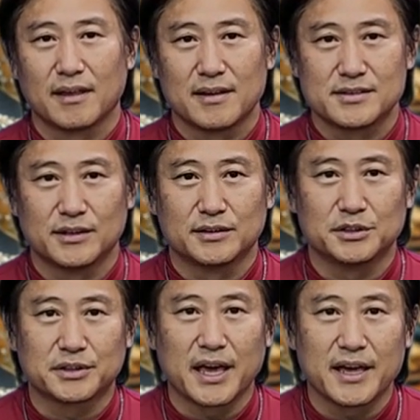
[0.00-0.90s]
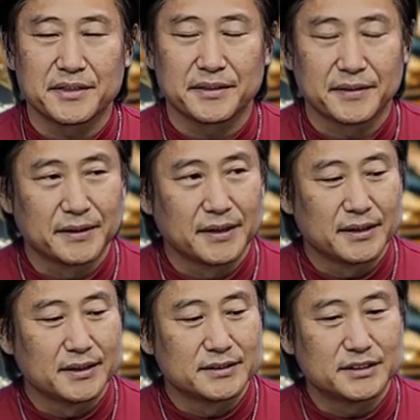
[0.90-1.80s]
So you can
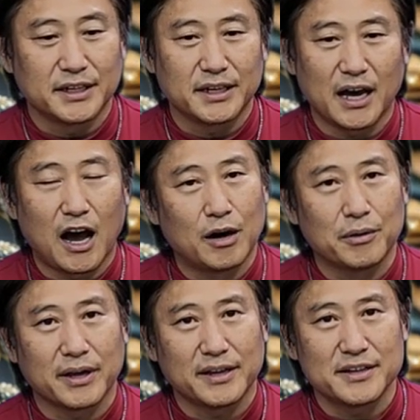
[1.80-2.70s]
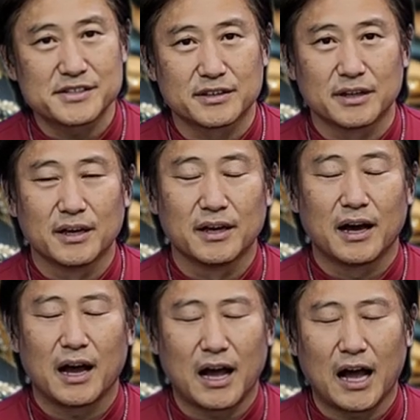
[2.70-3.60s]
see how it is,
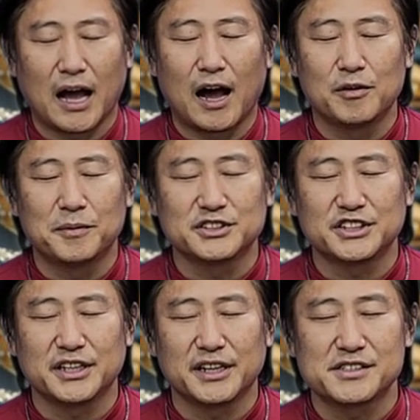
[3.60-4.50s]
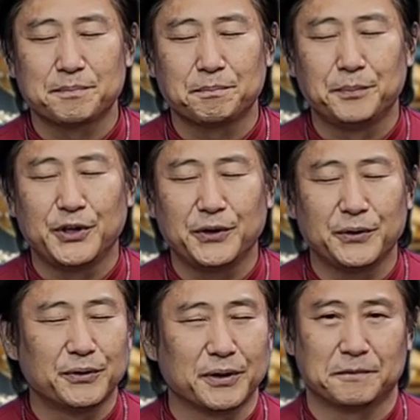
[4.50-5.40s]
how much it is
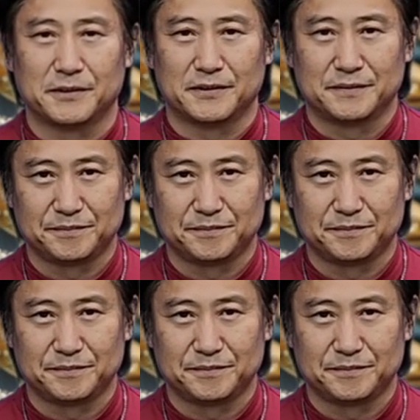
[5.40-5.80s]
beautiful.